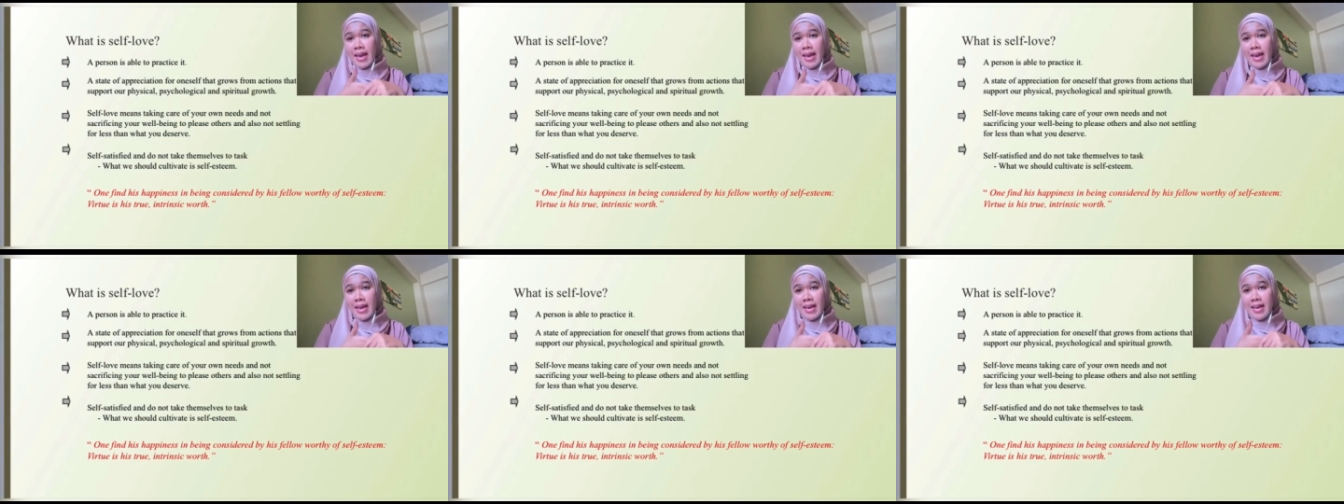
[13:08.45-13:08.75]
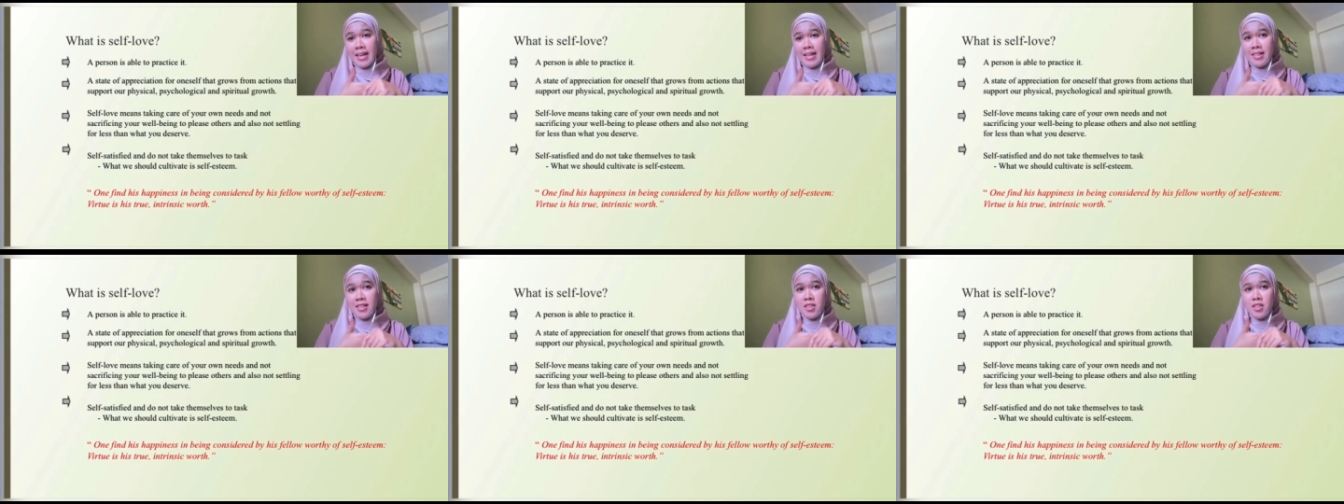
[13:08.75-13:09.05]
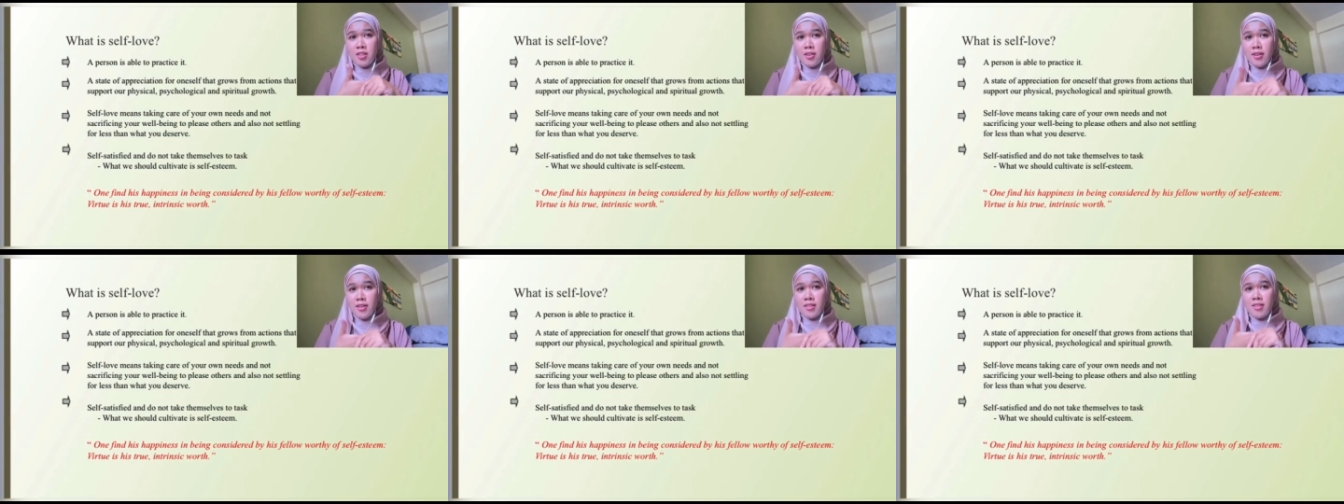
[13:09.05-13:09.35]

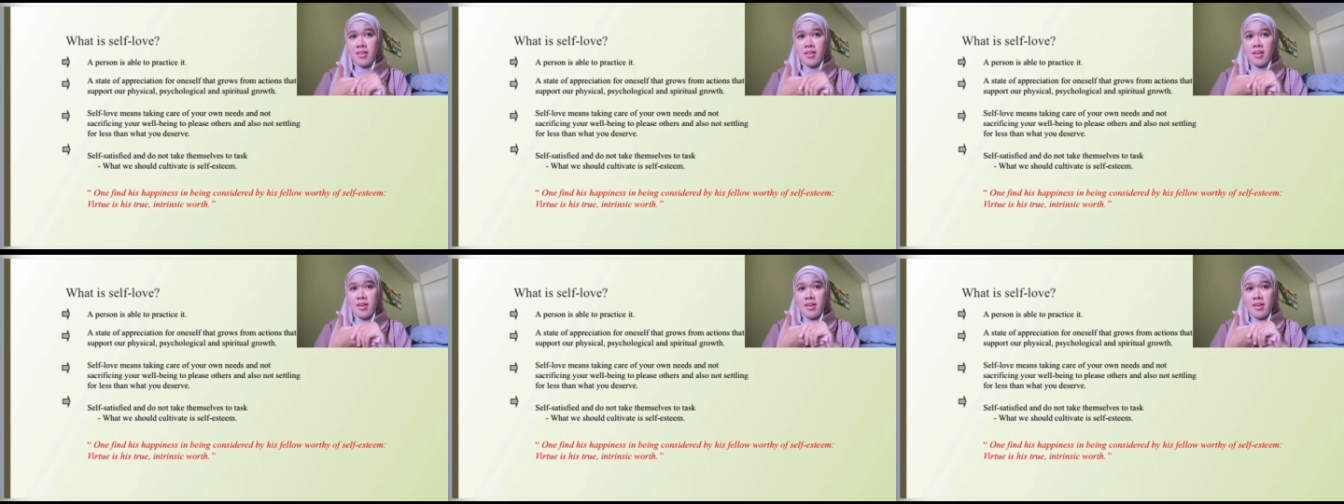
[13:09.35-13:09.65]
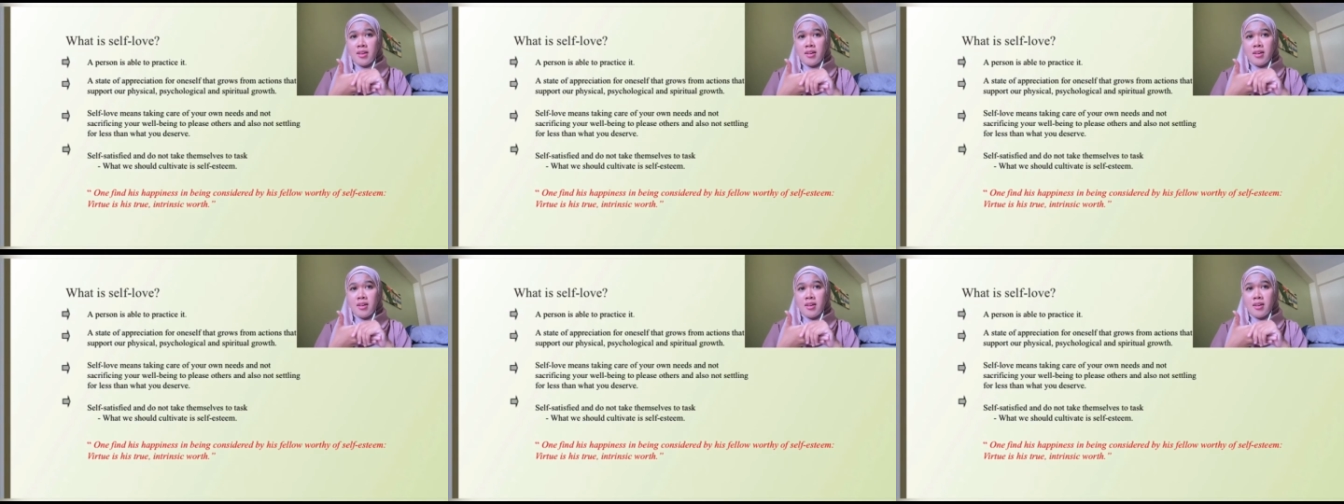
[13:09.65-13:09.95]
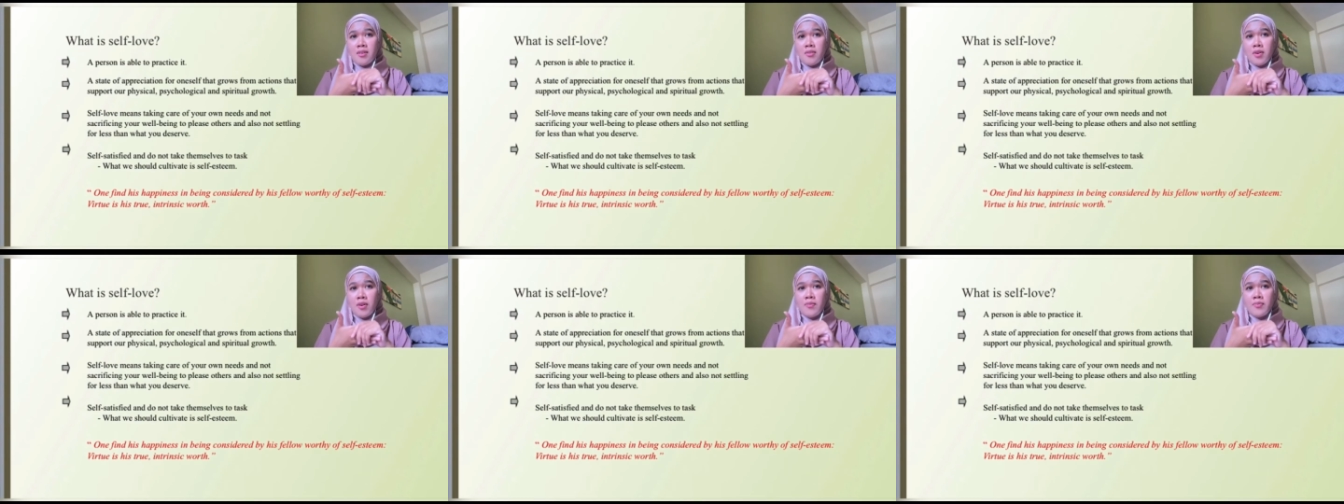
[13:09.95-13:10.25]
and not
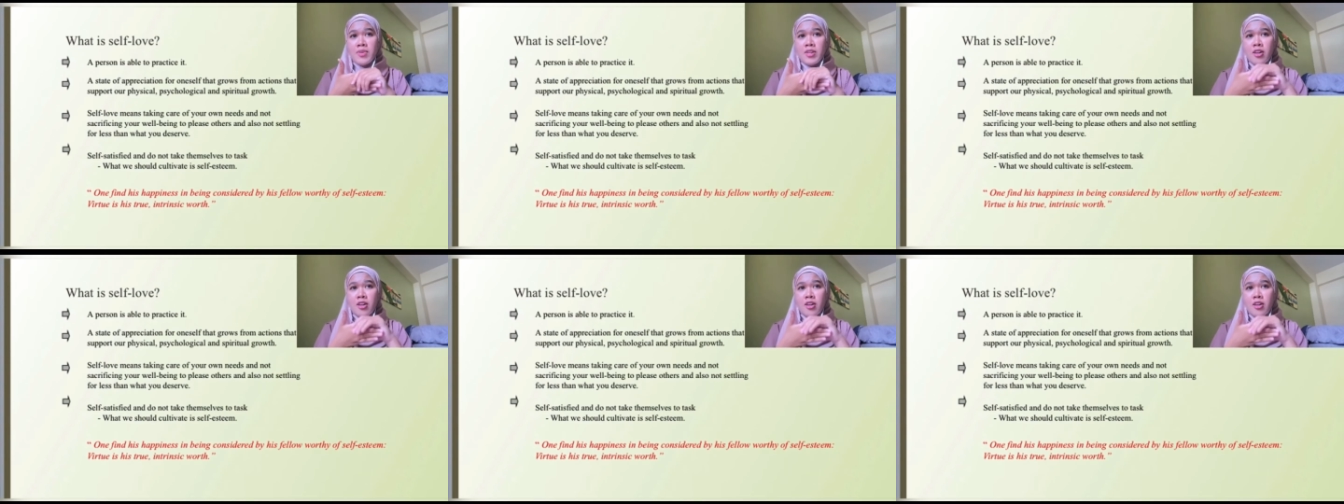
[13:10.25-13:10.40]
what we